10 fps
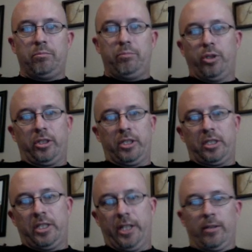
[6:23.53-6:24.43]
put this
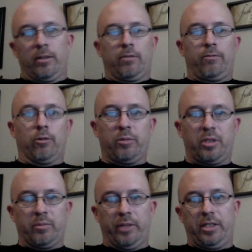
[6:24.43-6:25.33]
together to form
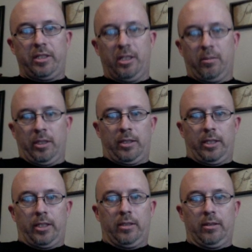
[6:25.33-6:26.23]
some HTML, I
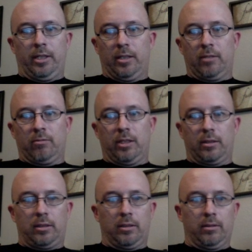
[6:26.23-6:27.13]
could do that as
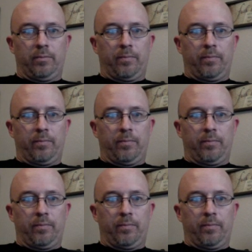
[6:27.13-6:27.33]
well. So,